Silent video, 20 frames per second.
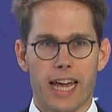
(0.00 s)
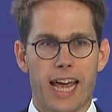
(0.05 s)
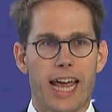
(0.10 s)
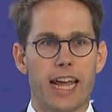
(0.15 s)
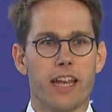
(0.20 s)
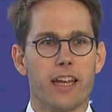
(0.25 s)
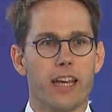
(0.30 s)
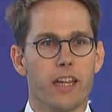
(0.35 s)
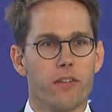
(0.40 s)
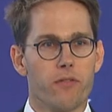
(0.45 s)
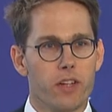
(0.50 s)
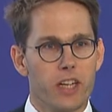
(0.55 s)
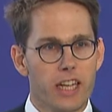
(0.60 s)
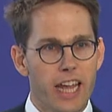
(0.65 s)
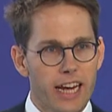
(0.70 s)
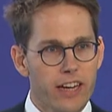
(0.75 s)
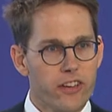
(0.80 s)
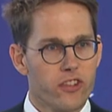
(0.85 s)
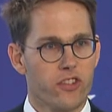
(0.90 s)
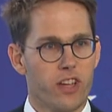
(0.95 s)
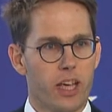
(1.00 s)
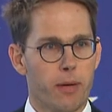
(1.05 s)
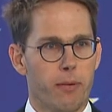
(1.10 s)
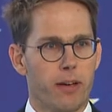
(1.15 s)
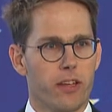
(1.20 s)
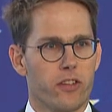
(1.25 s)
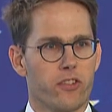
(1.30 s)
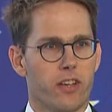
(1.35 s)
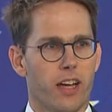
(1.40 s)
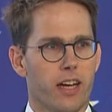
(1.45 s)
And in the next step,
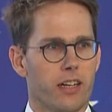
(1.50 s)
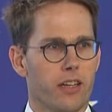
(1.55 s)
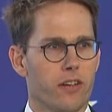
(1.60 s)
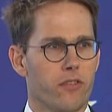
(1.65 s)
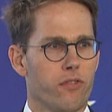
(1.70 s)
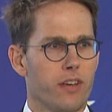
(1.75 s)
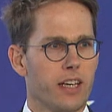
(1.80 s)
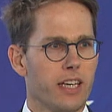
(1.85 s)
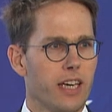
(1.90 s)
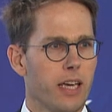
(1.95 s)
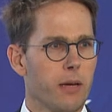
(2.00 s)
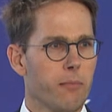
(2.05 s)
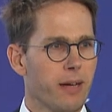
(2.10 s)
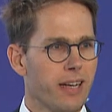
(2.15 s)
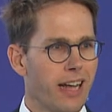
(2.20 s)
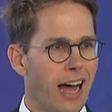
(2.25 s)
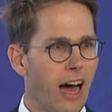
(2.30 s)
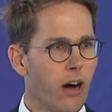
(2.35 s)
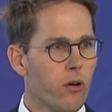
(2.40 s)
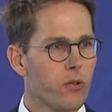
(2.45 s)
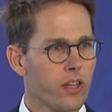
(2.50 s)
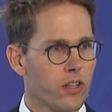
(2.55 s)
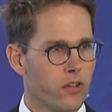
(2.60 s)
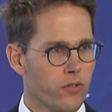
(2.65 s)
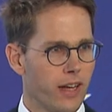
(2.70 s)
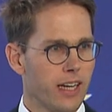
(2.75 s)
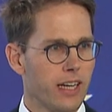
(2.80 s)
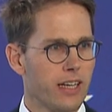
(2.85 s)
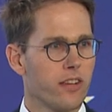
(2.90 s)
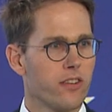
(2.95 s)
I started thinking, but how does
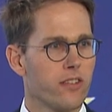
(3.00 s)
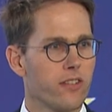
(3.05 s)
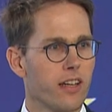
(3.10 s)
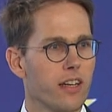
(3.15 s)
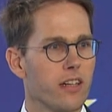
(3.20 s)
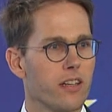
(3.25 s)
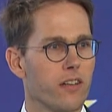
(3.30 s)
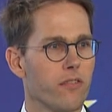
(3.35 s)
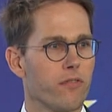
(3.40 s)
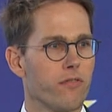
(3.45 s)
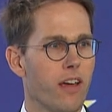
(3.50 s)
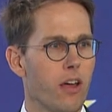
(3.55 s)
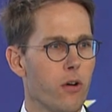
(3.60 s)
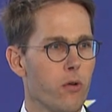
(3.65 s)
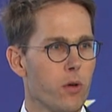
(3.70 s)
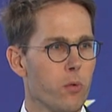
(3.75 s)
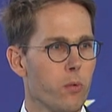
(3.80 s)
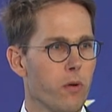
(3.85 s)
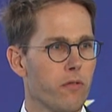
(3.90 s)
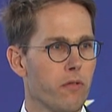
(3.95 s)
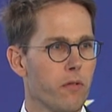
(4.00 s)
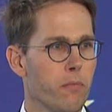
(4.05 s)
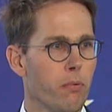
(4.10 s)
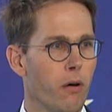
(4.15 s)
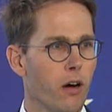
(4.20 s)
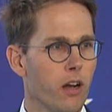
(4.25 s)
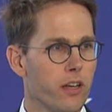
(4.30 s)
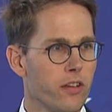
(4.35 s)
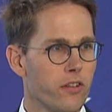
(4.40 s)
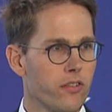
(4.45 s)
that incentive vary with the
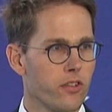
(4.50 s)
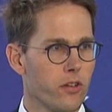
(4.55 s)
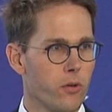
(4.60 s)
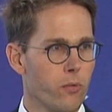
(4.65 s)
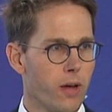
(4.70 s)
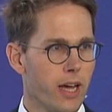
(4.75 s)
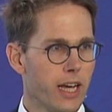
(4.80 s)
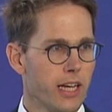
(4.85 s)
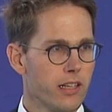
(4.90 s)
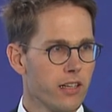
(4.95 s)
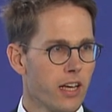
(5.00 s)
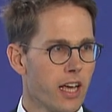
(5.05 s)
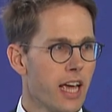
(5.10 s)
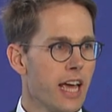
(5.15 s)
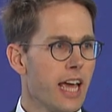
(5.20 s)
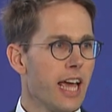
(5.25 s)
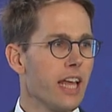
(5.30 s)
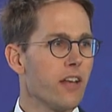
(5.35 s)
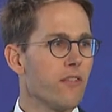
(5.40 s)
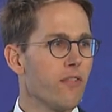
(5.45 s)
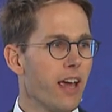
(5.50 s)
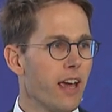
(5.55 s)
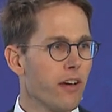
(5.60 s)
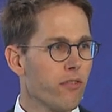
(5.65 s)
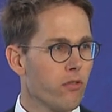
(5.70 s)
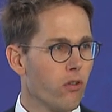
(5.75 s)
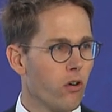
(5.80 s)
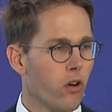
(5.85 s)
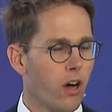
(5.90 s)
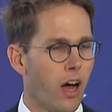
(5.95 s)
policy rate? And
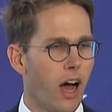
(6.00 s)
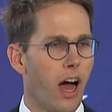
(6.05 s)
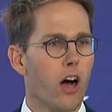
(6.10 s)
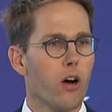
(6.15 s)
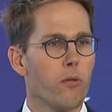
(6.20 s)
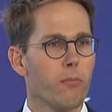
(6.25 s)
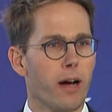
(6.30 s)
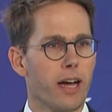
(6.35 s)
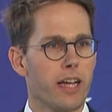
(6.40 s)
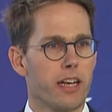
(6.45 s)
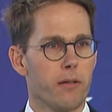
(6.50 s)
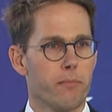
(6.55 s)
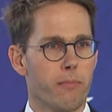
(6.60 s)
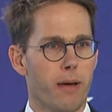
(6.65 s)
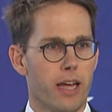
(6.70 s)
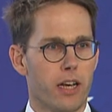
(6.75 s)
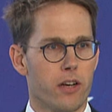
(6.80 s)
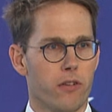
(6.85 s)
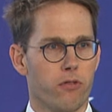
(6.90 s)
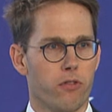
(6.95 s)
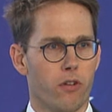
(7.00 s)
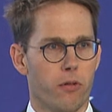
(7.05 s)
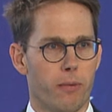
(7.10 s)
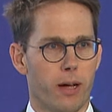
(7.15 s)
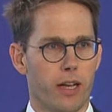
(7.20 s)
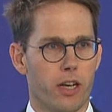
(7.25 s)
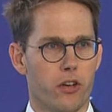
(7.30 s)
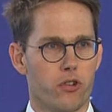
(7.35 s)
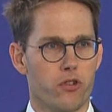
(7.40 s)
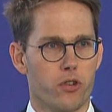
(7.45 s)
therefore, how might it matter for
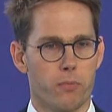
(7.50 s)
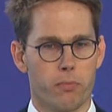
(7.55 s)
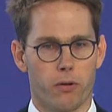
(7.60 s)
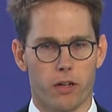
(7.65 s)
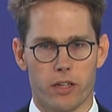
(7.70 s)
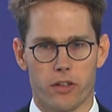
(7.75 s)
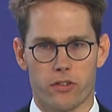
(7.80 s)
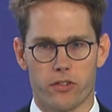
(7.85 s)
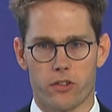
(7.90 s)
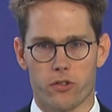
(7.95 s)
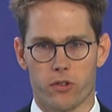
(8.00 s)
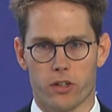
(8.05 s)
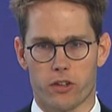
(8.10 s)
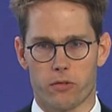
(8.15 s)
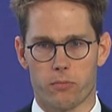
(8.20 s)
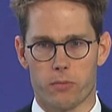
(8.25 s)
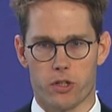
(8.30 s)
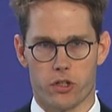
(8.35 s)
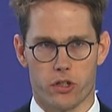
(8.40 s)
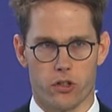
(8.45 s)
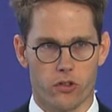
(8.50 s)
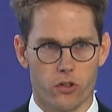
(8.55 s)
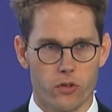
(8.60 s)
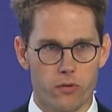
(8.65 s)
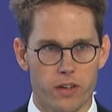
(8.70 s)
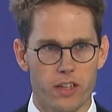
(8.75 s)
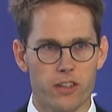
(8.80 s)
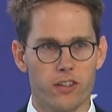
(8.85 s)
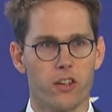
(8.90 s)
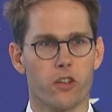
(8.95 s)
monetary policy transmission? So
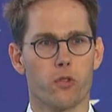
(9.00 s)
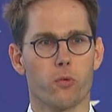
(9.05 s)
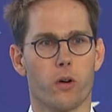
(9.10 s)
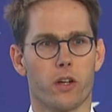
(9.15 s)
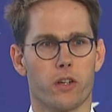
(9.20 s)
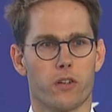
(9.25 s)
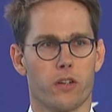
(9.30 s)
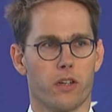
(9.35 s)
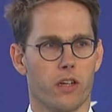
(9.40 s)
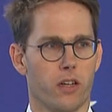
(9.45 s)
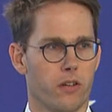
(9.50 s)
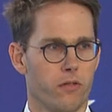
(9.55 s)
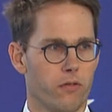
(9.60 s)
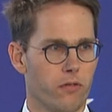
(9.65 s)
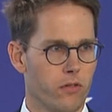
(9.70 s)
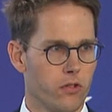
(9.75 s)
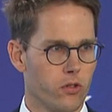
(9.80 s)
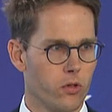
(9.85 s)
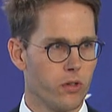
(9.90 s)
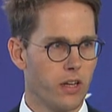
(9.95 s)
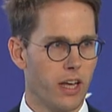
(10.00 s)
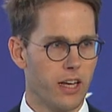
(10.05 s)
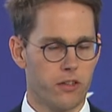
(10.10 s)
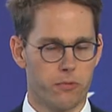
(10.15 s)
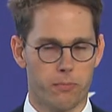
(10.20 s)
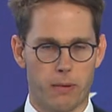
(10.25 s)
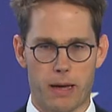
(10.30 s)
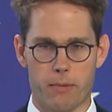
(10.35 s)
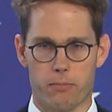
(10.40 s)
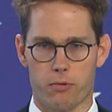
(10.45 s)
this is what today's
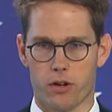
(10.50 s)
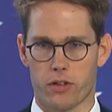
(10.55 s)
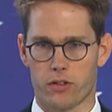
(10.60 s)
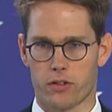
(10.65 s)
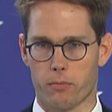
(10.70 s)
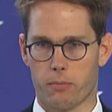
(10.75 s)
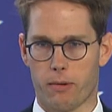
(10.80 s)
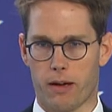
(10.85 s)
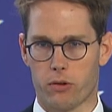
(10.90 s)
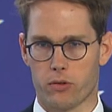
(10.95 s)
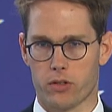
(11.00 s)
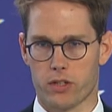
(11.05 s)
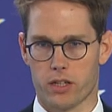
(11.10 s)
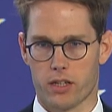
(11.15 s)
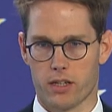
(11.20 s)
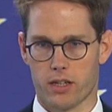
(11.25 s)
paper is about.